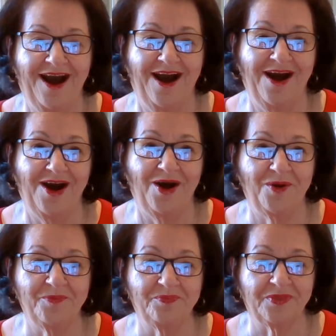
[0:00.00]

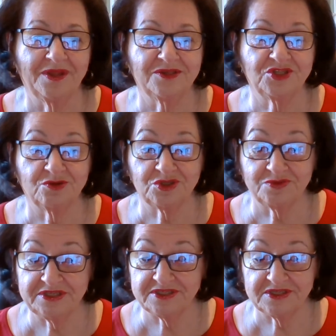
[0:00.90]
Social
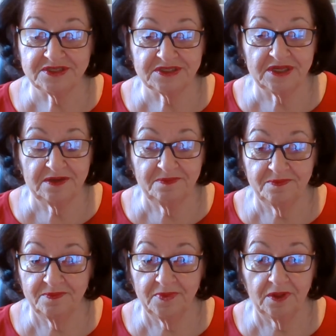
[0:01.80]
distancing,
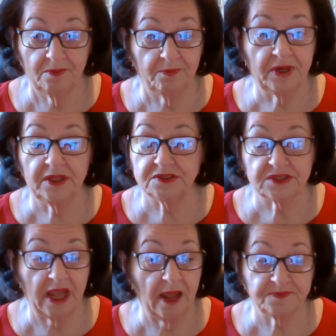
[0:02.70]
please
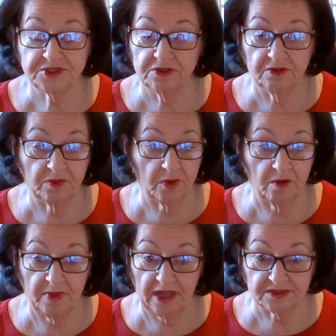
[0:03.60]
absolutely wear a
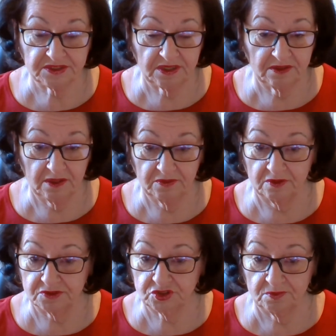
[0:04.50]
mask.
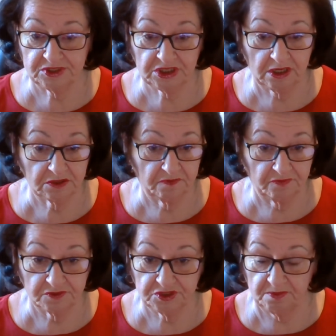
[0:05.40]
There's so much
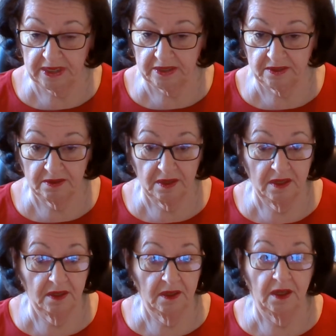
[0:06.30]
controversy about it.
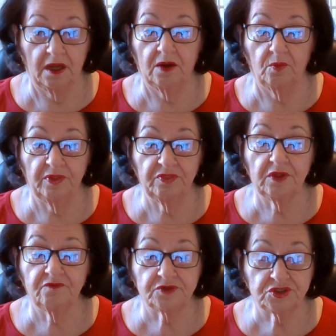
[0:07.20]
One
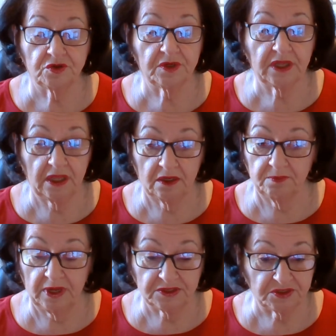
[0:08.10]
thing for sure, it can't
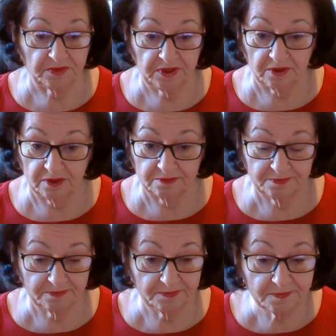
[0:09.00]
possibly hurt.
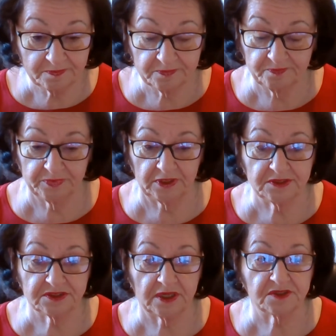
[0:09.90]
At
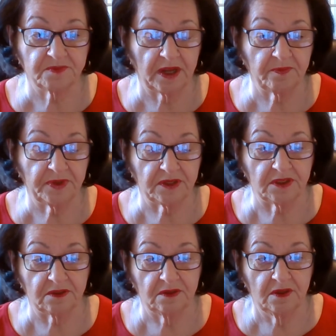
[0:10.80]
least that is my
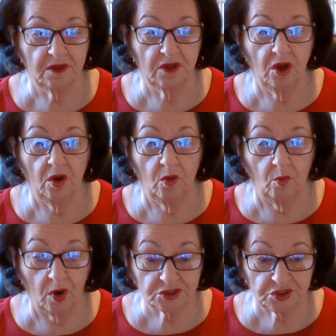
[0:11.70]
opinion.
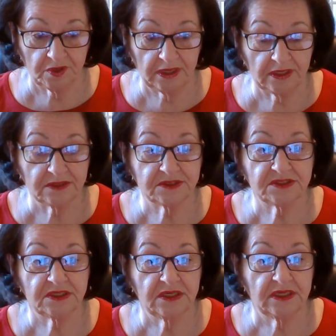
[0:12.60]
Wash your hands
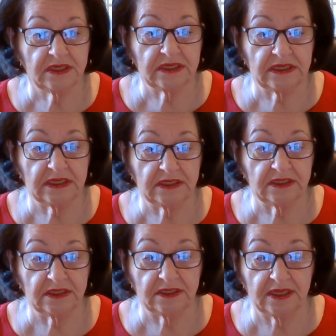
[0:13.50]
and
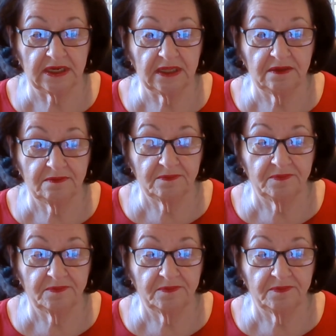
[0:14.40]
get in.